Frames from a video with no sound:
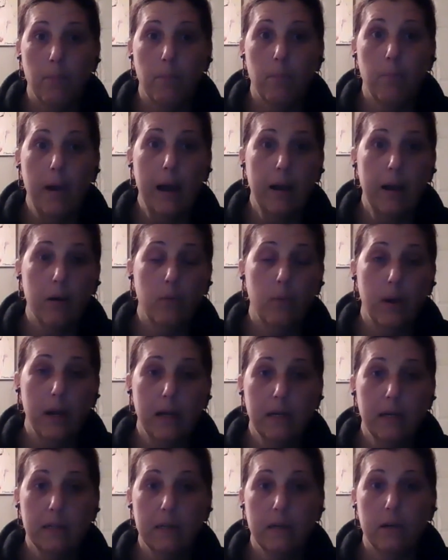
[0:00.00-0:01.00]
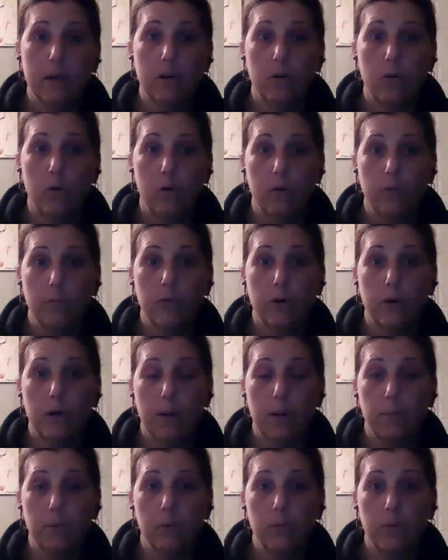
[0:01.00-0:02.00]
back away, go home for a
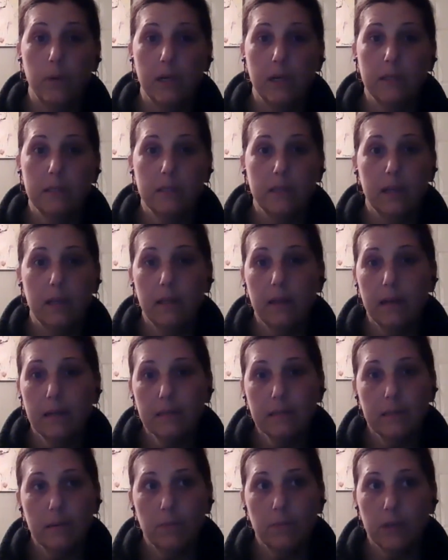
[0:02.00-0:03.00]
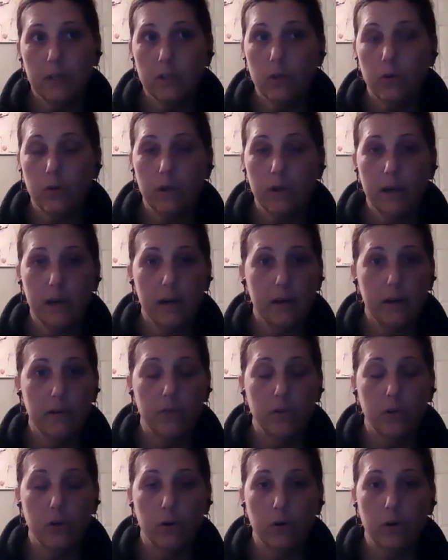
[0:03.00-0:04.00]
couple of weeks, and that's something totally out
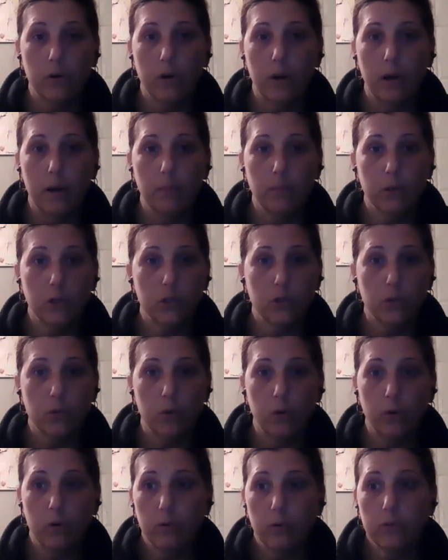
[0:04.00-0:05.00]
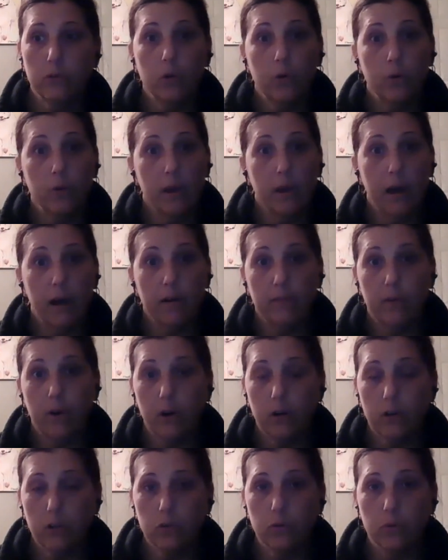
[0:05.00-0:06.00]
of your control, totally out of
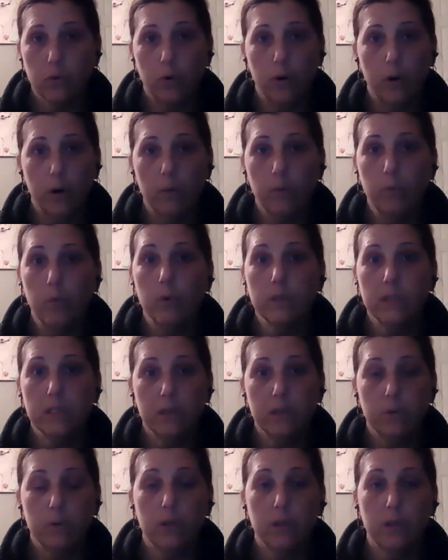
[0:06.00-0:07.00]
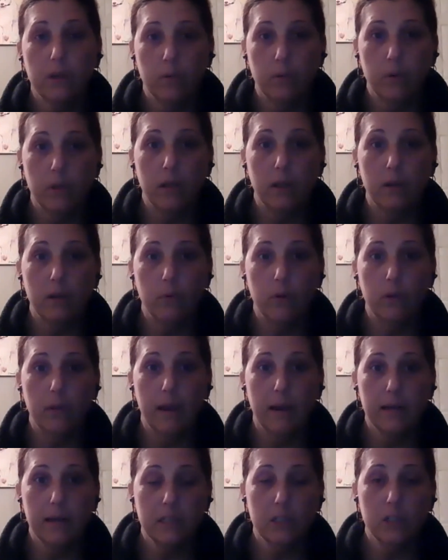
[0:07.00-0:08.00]
our control, and we'll deal with it when
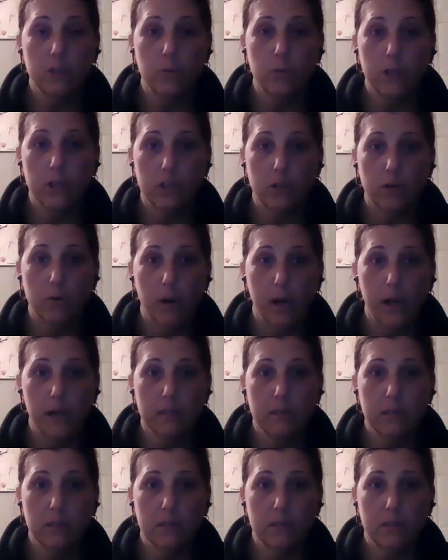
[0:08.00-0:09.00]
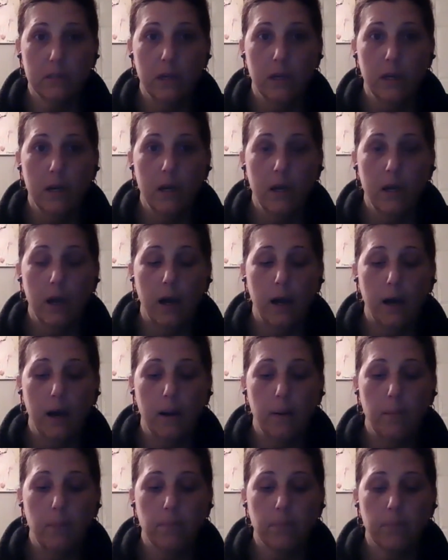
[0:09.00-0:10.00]
that situation arises.
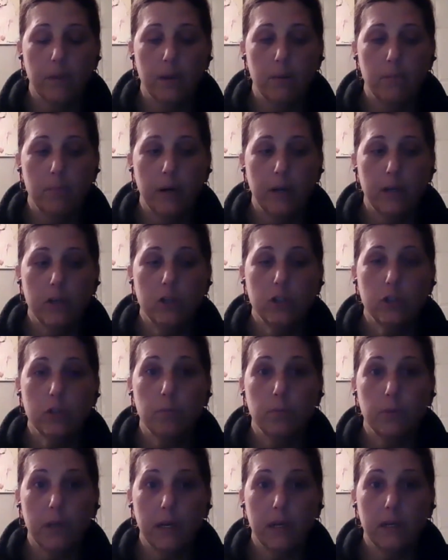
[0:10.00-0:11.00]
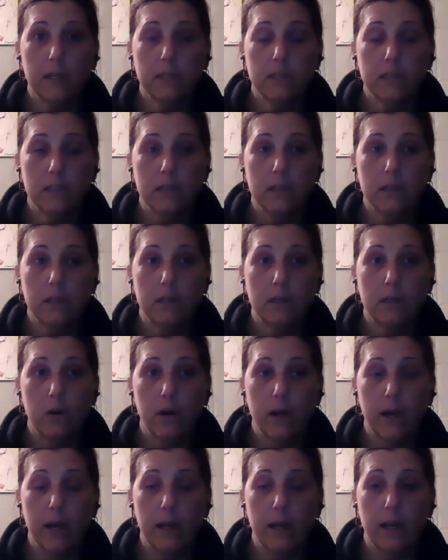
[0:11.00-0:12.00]
But you should plan to go
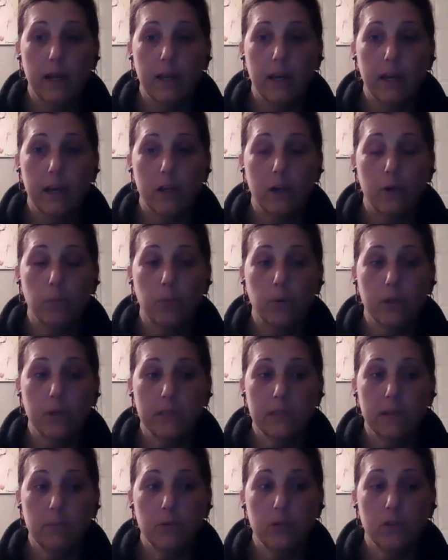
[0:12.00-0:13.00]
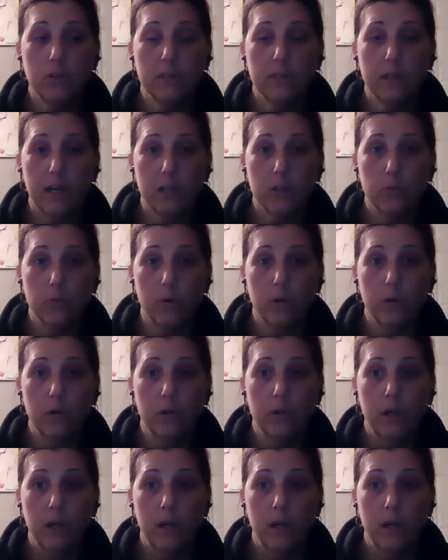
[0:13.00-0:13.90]
ahead and get your preceptor schedule